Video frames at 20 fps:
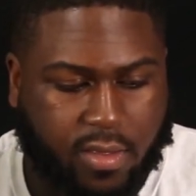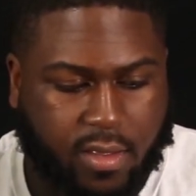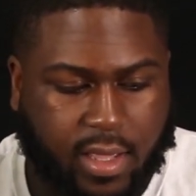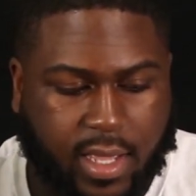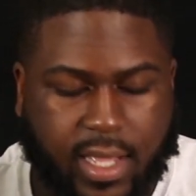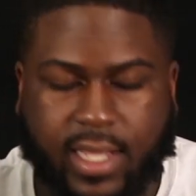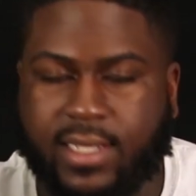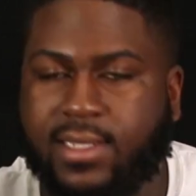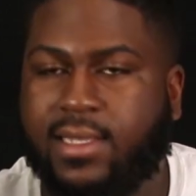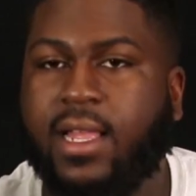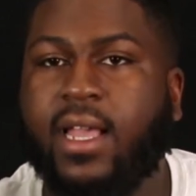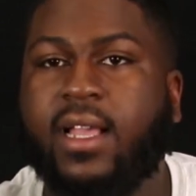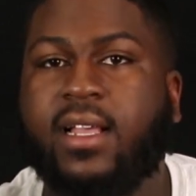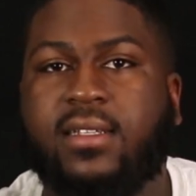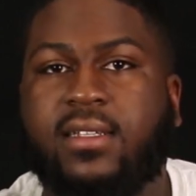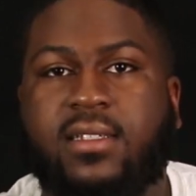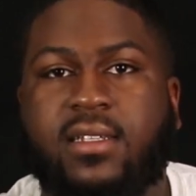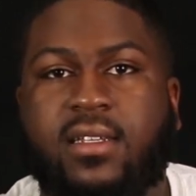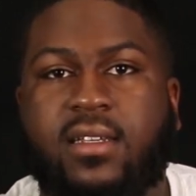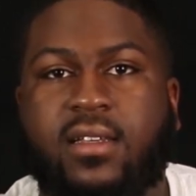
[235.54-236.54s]
his
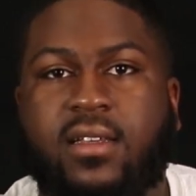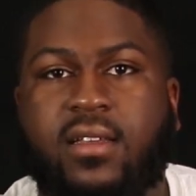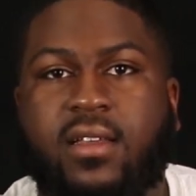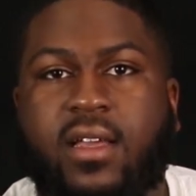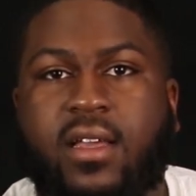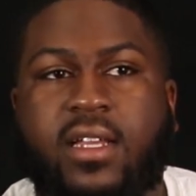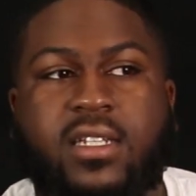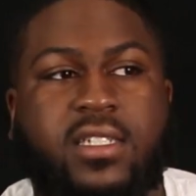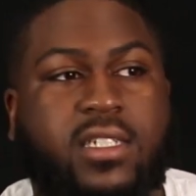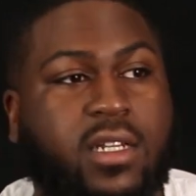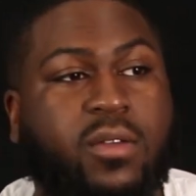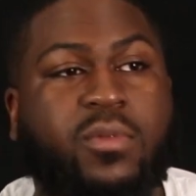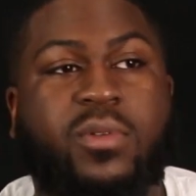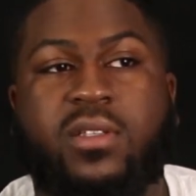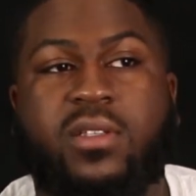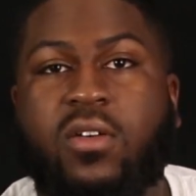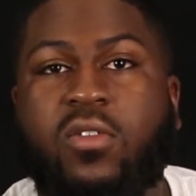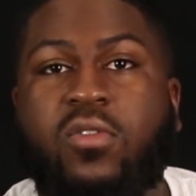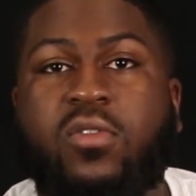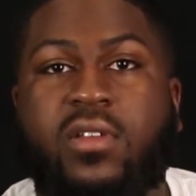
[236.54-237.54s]
legacy, and she
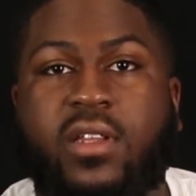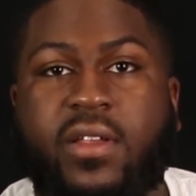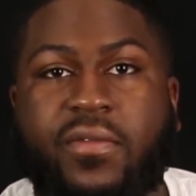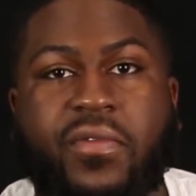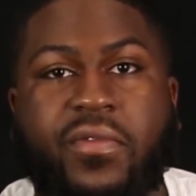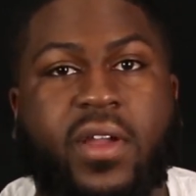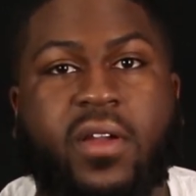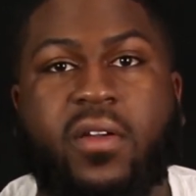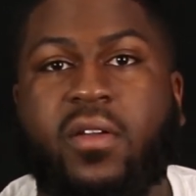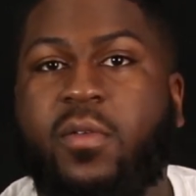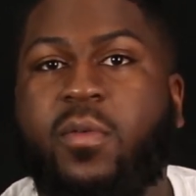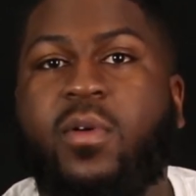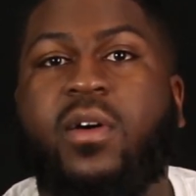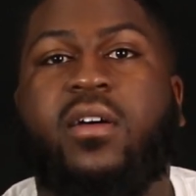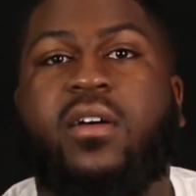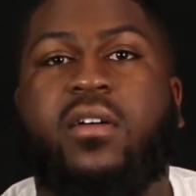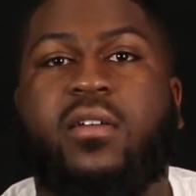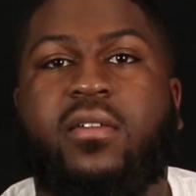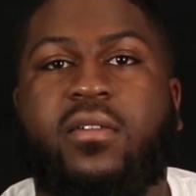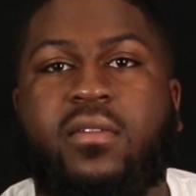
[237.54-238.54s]
was holding it very
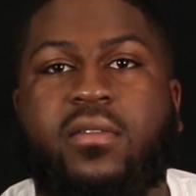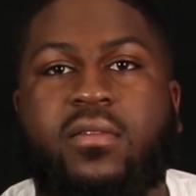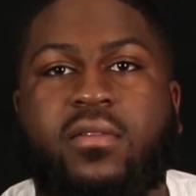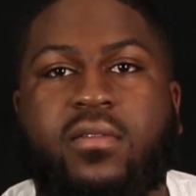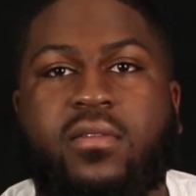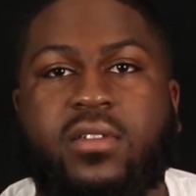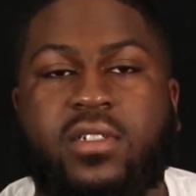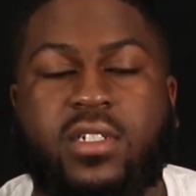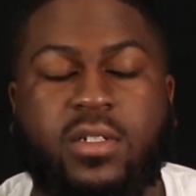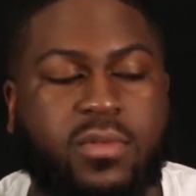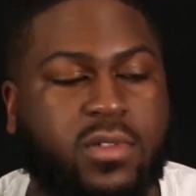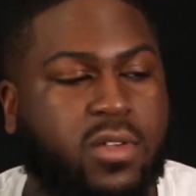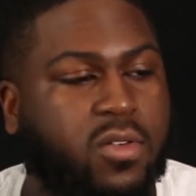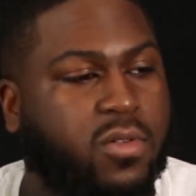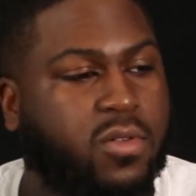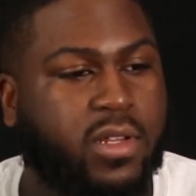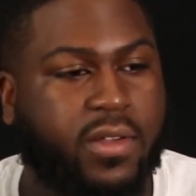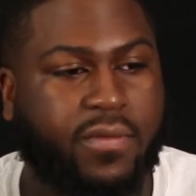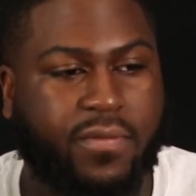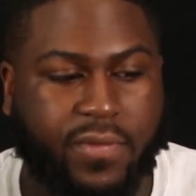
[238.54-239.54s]
well. She was
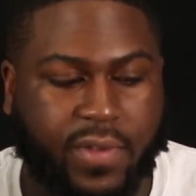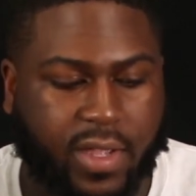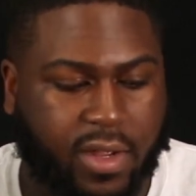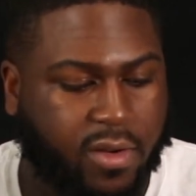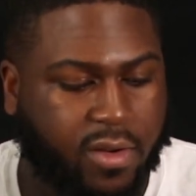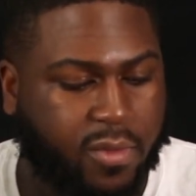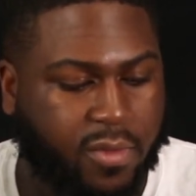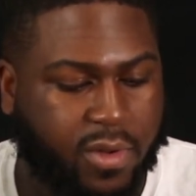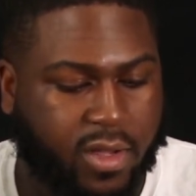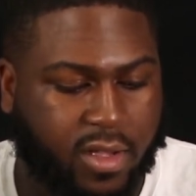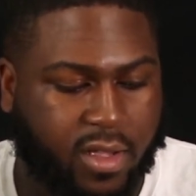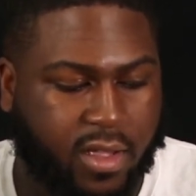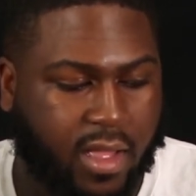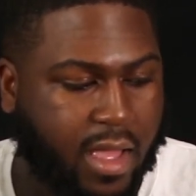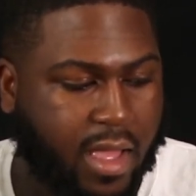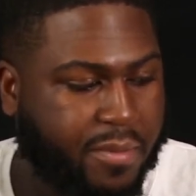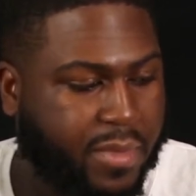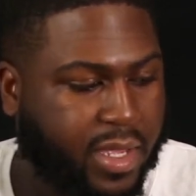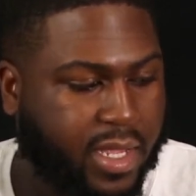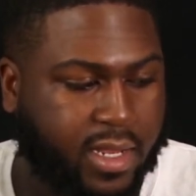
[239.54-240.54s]
holding it very well.
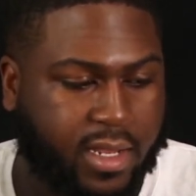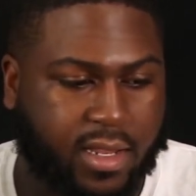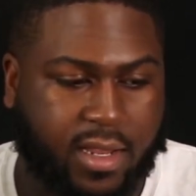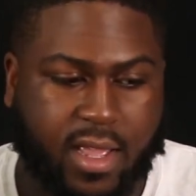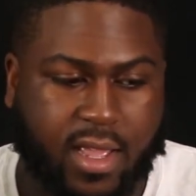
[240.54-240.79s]
I mean,